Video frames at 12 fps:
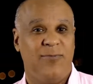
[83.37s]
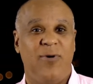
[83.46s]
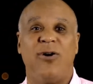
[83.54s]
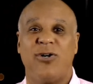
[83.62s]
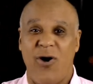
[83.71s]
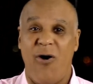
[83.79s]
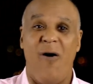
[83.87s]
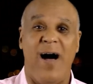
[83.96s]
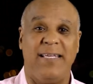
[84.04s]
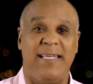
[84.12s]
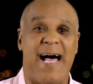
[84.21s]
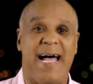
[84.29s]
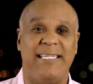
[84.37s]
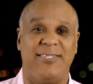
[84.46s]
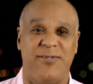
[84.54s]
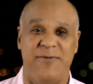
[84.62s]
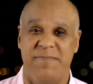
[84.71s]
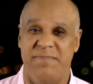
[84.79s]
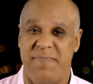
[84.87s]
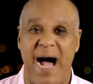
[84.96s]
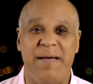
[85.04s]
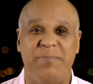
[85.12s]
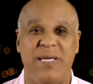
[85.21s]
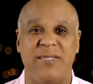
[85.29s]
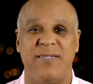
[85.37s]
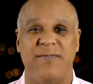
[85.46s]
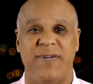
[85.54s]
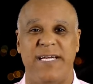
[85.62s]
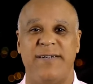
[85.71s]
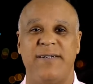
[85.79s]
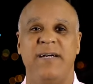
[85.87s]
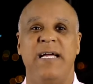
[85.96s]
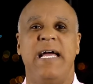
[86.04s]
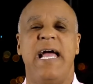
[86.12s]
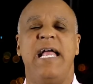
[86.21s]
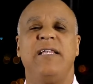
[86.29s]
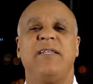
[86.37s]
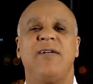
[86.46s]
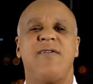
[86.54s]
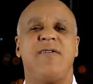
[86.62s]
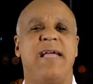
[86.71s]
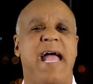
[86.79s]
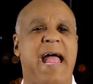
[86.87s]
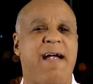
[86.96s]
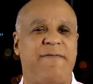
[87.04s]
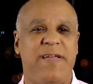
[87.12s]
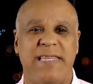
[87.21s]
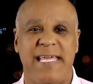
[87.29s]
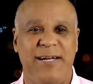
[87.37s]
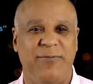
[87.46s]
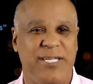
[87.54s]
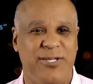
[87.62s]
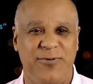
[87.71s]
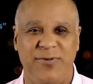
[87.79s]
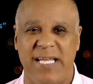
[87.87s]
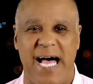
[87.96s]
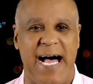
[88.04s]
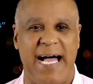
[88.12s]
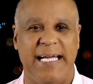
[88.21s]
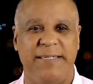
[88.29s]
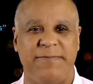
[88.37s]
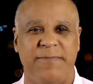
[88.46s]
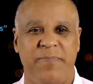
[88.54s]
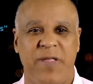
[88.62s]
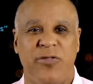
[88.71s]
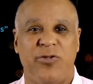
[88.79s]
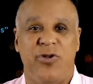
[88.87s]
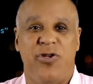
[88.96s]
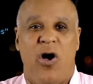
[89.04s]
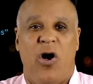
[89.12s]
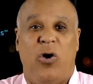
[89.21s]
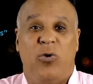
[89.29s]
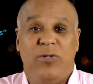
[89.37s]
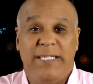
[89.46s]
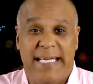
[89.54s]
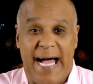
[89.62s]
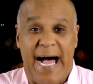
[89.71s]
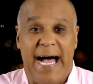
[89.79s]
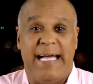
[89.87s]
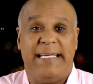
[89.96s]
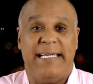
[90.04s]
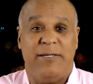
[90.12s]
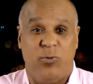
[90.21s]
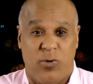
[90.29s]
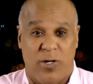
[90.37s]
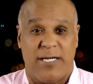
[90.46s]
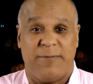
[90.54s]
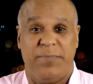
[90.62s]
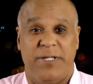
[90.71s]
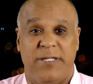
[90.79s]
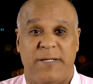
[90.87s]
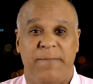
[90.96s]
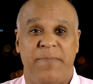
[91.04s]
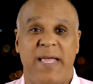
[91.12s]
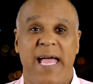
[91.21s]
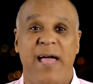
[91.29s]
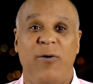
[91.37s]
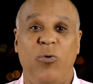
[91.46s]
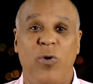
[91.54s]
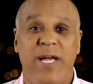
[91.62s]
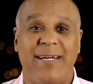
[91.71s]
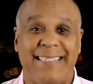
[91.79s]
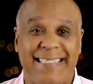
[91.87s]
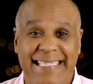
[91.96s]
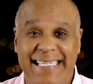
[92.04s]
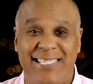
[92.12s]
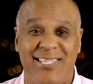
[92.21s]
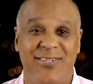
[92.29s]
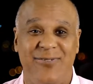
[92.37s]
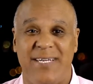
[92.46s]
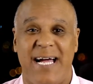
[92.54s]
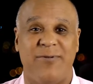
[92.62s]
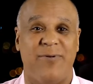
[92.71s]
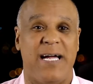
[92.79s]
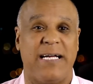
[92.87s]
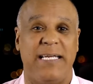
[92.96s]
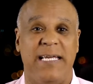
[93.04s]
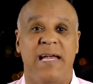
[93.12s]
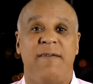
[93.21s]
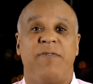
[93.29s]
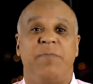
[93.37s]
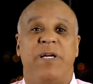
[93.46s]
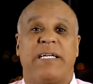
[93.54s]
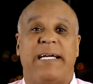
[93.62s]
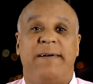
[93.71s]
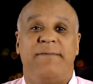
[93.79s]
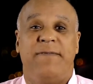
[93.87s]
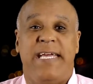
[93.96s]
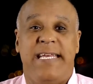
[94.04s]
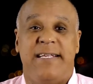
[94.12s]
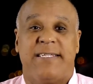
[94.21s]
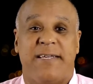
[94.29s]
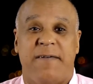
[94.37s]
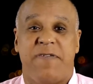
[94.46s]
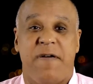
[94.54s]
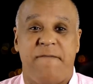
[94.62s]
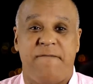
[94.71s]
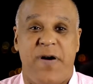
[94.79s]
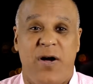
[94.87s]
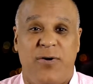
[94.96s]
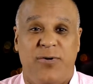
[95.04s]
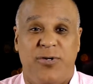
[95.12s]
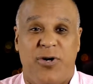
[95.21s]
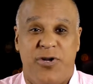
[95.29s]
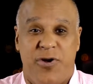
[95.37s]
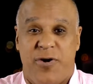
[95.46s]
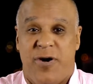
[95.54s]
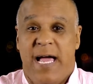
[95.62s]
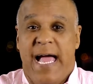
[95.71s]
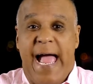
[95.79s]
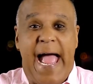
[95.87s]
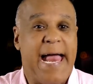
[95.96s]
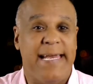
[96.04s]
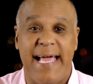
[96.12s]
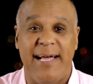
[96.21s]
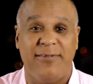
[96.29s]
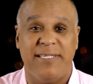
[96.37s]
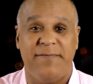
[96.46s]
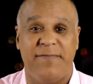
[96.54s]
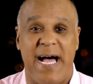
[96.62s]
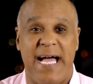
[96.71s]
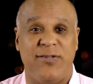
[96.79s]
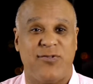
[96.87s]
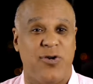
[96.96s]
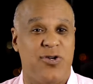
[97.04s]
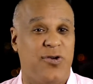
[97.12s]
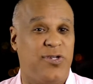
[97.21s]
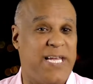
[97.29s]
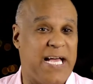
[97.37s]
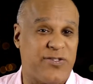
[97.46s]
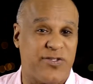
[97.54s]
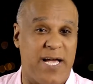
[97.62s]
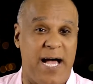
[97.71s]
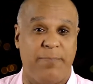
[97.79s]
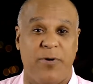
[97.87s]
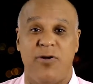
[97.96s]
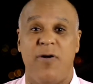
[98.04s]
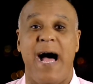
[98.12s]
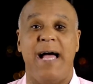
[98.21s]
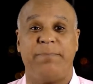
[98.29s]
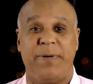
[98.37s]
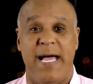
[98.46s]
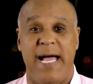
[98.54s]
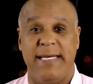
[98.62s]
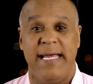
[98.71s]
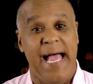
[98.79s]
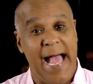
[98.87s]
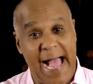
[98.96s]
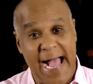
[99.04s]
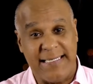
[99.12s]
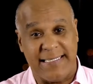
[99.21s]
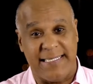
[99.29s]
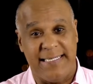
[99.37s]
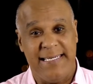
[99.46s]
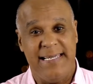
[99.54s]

Well, go online to My BIZNOVATOR and learn everything we do live through your own guide and workbook, and we are teaching you directly from the convenience of your phone or your handheld device or your desktop or your iPad at